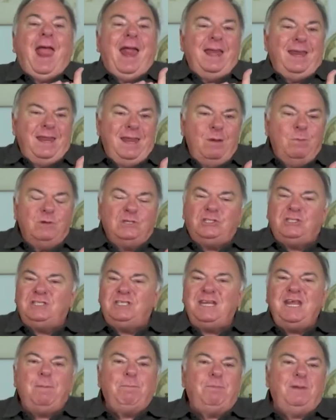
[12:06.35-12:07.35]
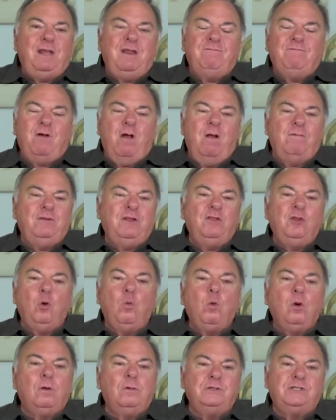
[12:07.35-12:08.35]
And he was deeply involved in the
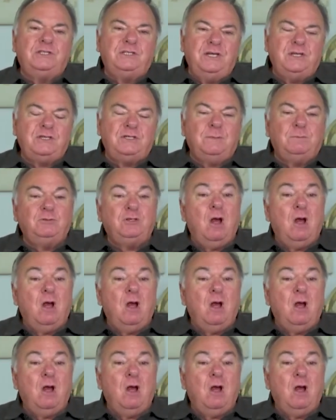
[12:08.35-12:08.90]
world system,